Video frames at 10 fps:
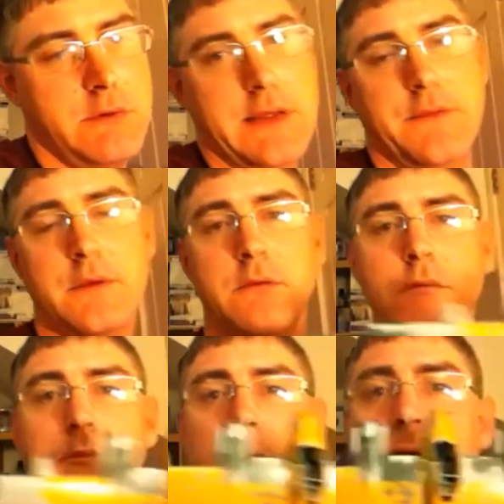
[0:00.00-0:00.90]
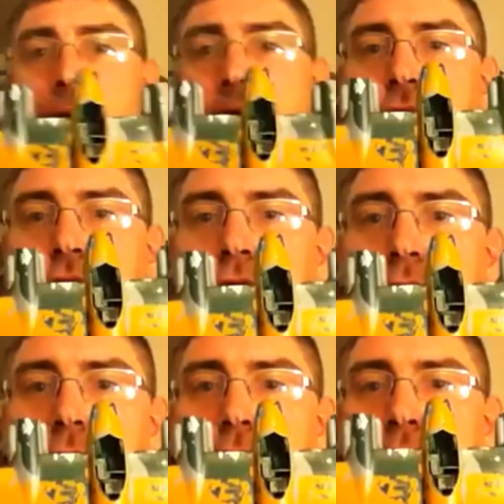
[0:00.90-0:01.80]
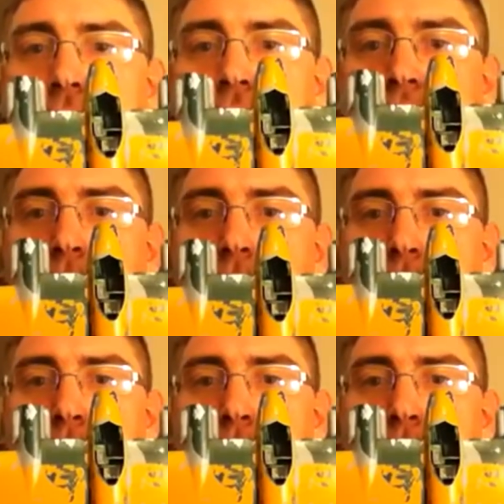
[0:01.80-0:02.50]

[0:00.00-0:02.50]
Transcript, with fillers: round around these sort of areas, you know, where the